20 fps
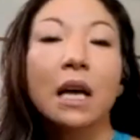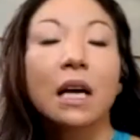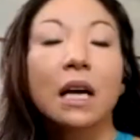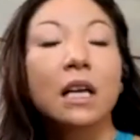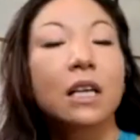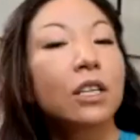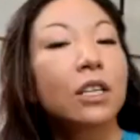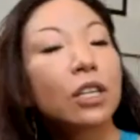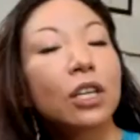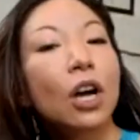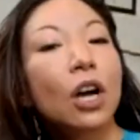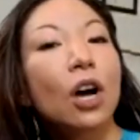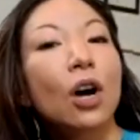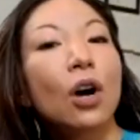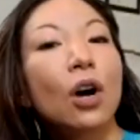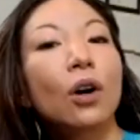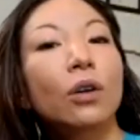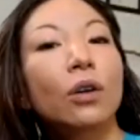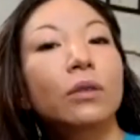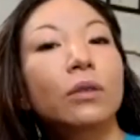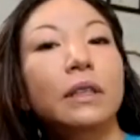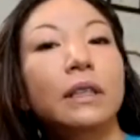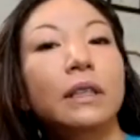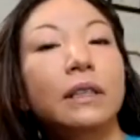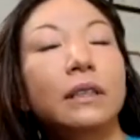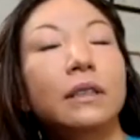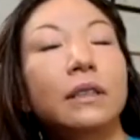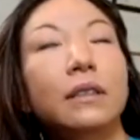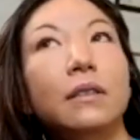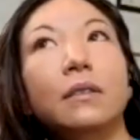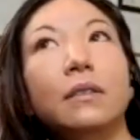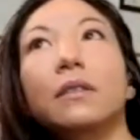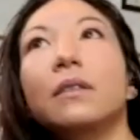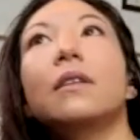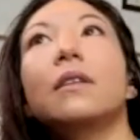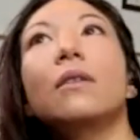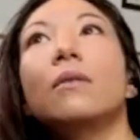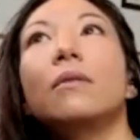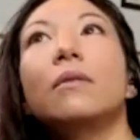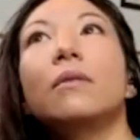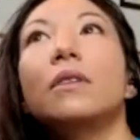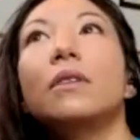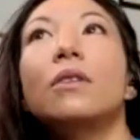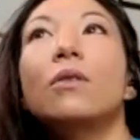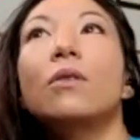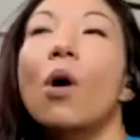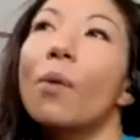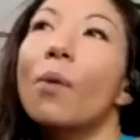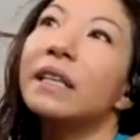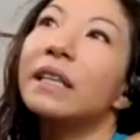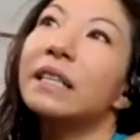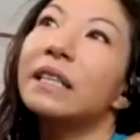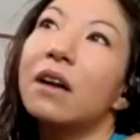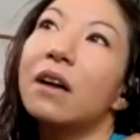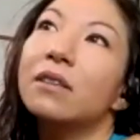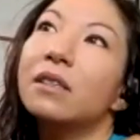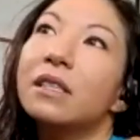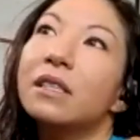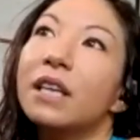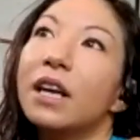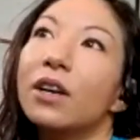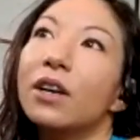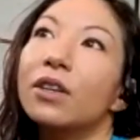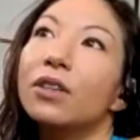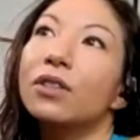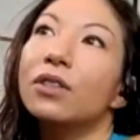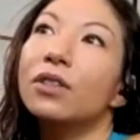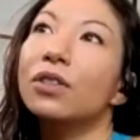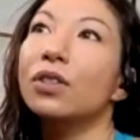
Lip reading: you know, going downstairs